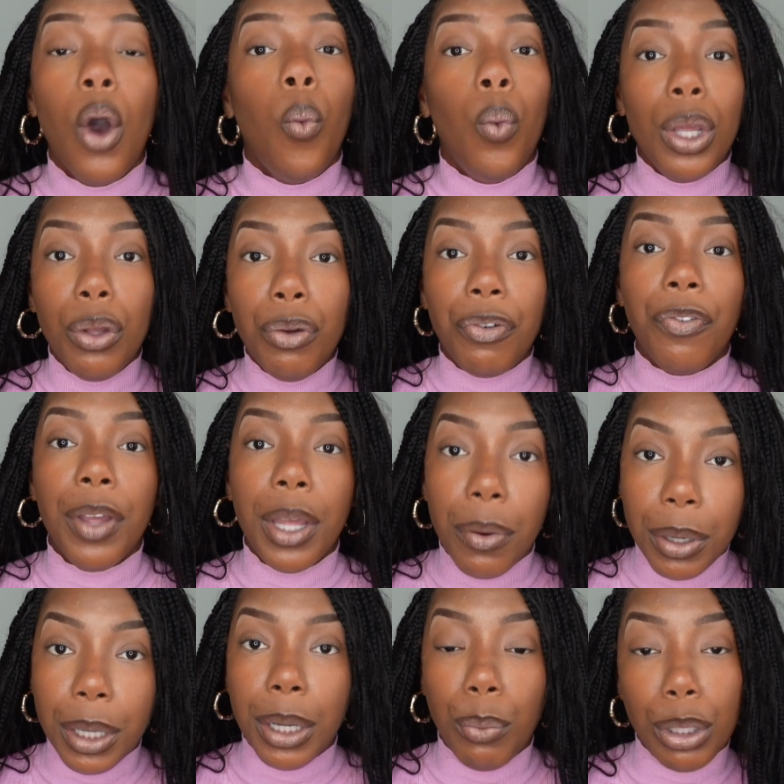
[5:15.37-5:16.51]
When you
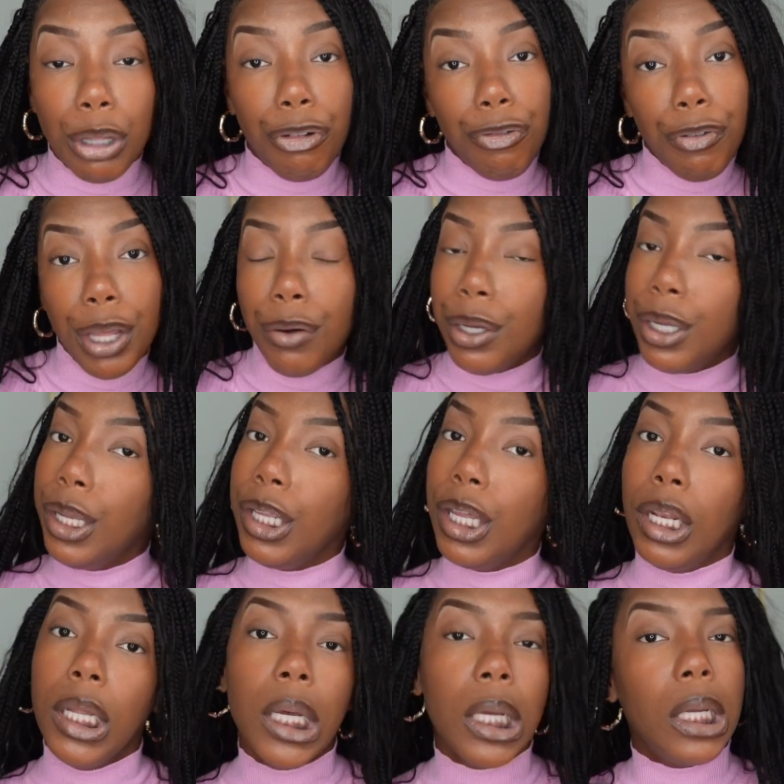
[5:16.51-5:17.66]
feel good. When you feel good,
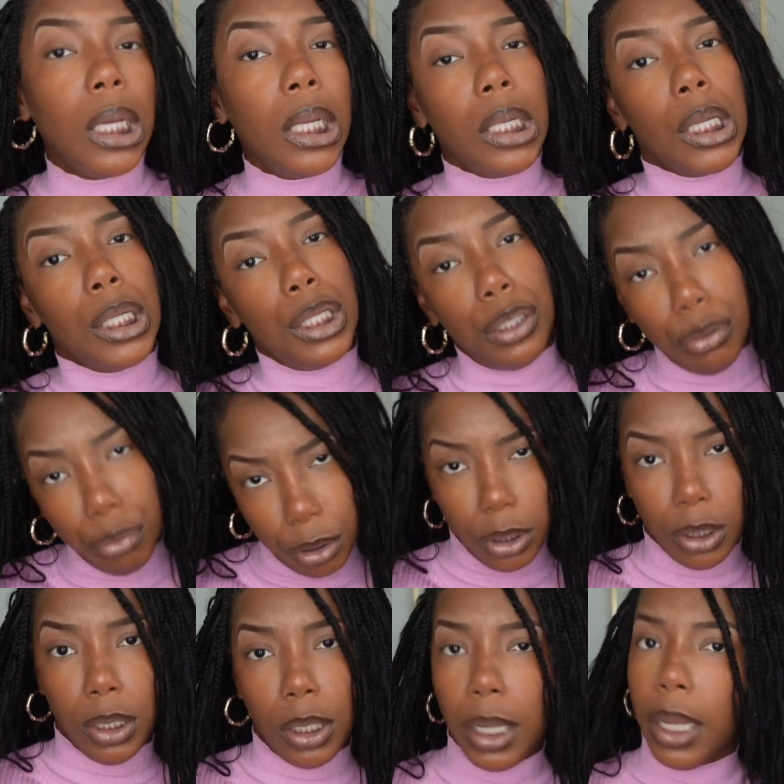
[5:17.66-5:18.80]
you look good, you do
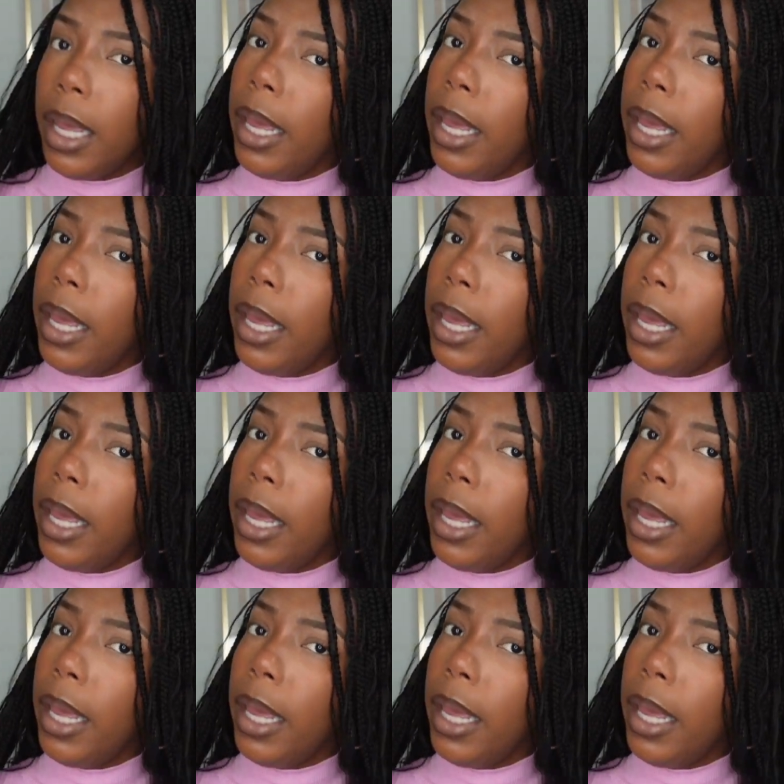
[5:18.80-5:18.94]
good.